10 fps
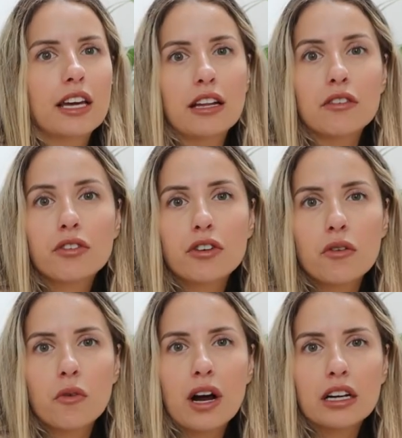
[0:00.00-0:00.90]
in for
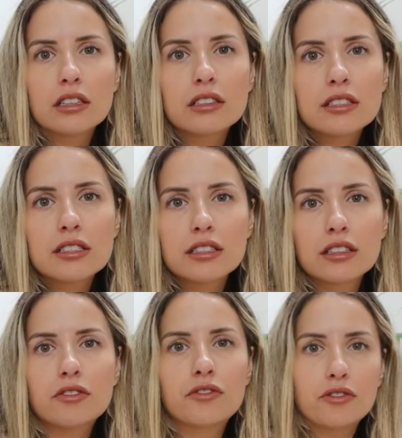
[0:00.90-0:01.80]
a while until
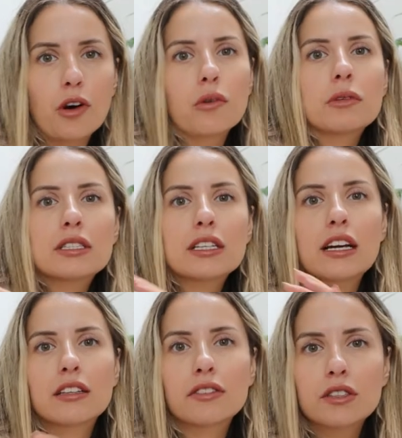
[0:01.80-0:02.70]
the foam is
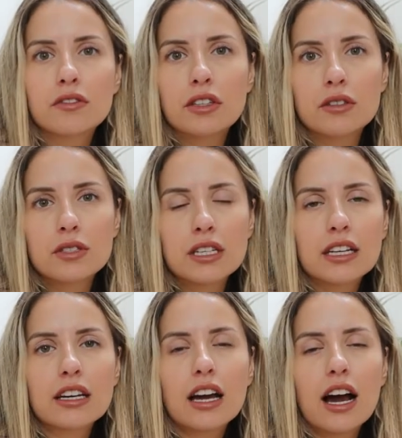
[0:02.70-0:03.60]
kind of
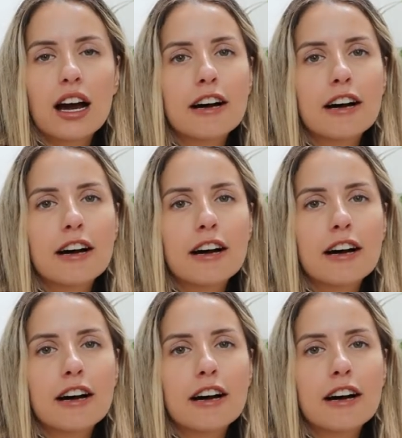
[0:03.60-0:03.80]
infusing,